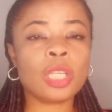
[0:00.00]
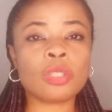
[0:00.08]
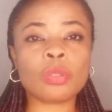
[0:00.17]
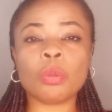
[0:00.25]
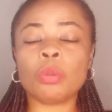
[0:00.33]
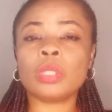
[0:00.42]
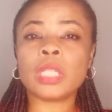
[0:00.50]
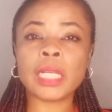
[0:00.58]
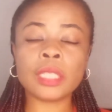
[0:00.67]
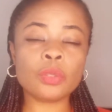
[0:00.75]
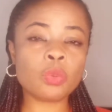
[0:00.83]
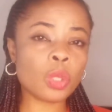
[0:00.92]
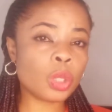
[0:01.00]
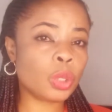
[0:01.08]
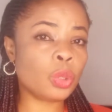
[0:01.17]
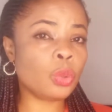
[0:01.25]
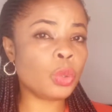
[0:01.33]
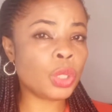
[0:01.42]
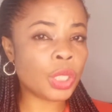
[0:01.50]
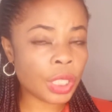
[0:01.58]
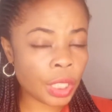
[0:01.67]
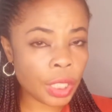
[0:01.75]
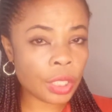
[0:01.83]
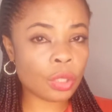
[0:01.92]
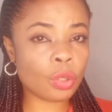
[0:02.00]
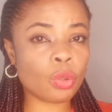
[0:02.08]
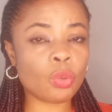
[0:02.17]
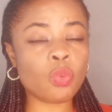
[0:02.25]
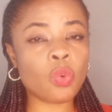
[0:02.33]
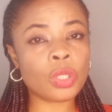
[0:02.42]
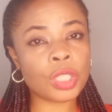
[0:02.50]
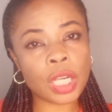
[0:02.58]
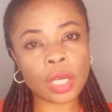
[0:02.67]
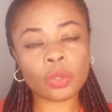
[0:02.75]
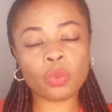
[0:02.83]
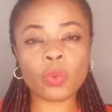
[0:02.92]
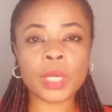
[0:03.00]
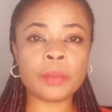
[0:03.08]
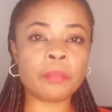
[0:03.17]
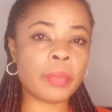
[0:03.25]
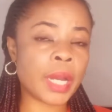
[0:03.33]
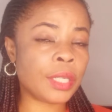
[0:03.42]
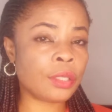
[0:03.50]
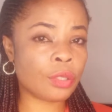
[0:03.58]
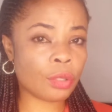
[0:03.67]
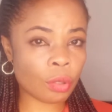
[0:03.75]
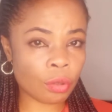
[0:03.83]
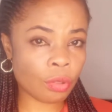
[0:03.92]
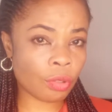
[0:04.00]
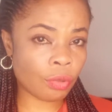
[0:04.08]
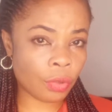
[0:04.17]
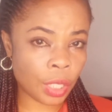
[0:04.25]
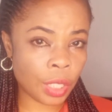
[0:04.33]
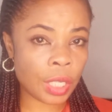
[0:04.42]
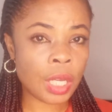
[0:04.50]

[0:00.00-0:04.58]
So that is what you need to watch out when buying sunscreen.